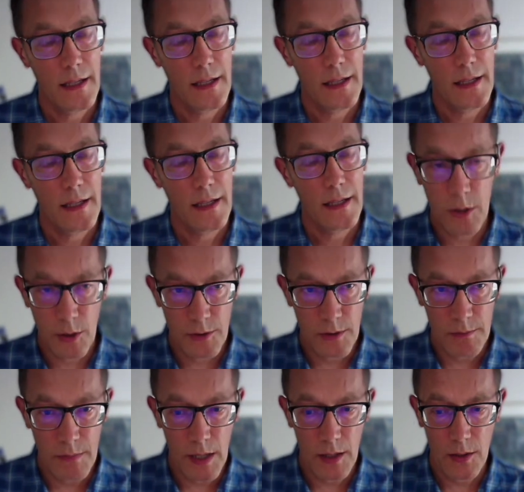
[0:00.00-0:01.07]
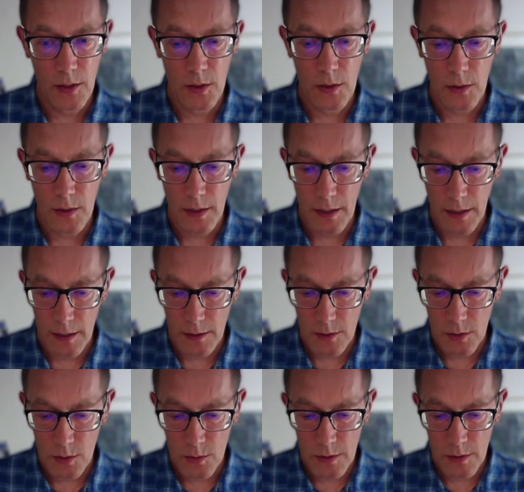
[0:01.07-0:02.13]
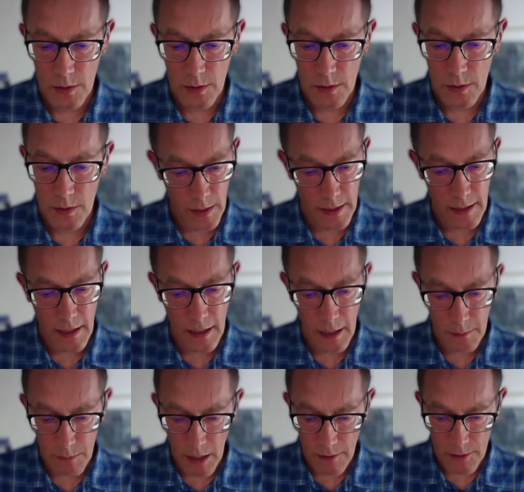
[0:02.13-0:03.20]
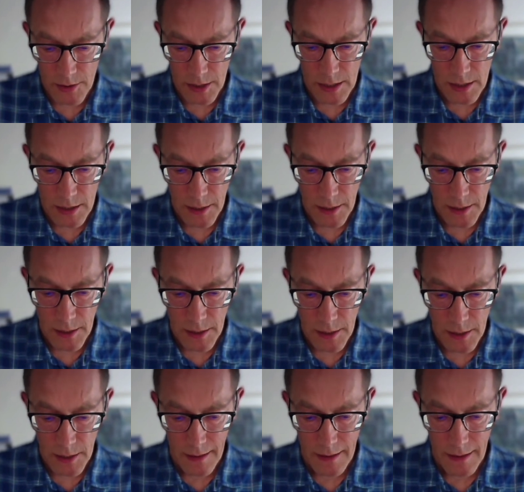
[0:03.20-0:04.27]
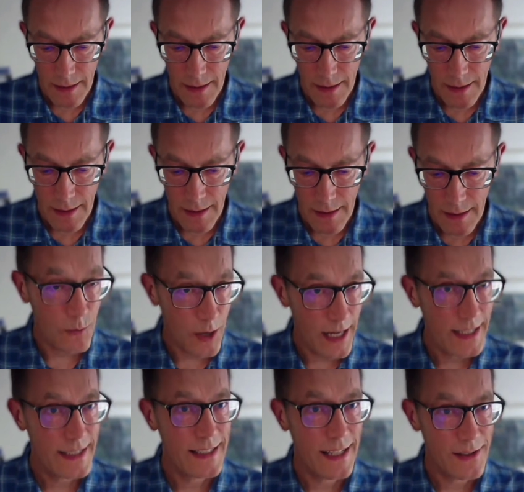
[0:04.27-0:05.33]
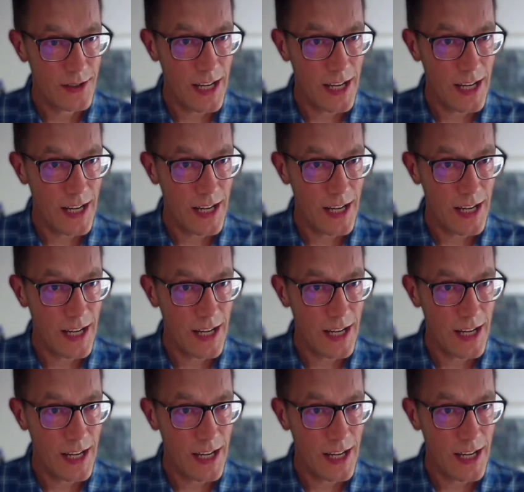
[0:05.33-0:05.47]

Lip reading: and how we built the model to evaluate our hypotheses. As I'm writing that